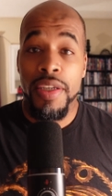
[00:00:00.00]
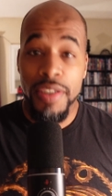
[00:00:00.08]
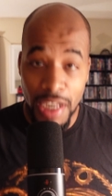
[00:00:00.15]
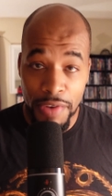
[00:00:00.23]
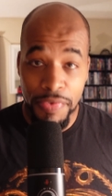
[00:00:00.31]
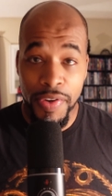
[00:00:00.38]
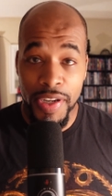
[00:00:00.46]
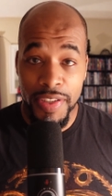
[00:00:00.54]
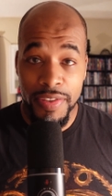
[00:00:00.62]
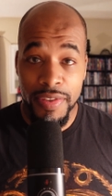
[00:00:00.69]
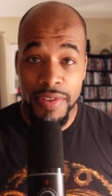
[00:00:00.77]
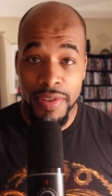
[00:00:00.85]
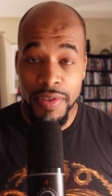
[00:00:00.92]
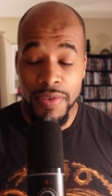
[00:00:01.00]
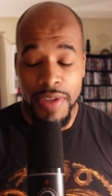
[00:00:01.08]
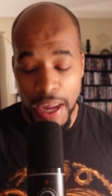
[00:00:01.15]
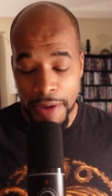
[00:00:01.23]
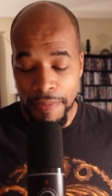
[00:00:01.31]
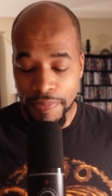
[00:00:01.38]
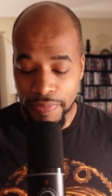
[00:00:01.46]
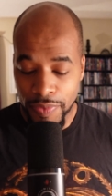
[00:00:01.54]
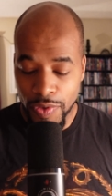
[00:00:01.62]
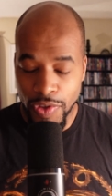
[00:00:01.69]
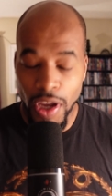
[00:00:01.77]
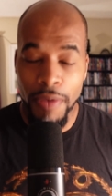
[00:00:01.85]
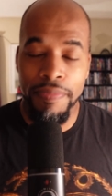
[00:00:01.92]
difference, okay?
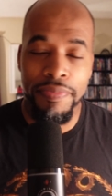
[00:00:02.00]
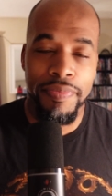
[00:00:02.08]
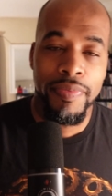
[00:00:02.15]
So,